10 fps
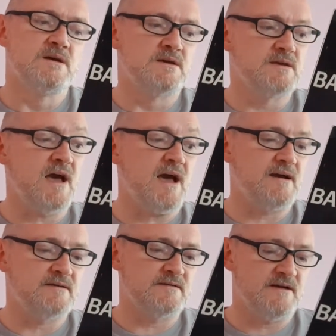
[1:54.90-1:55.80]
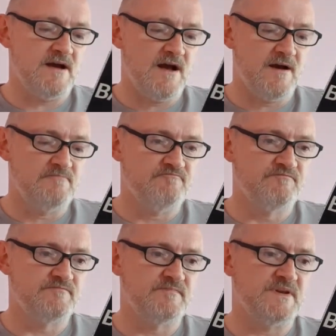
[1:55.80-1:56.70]
yeah, it
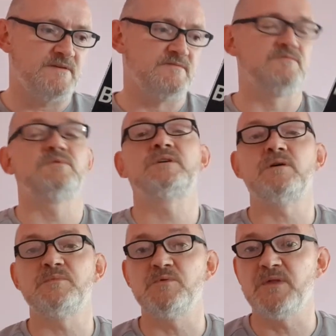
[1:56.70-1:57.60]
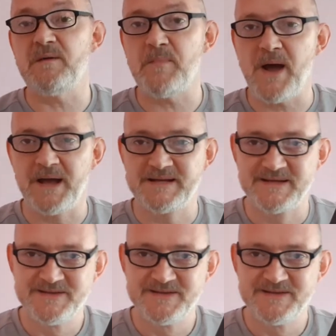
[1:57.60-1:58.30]
can't be all that bad.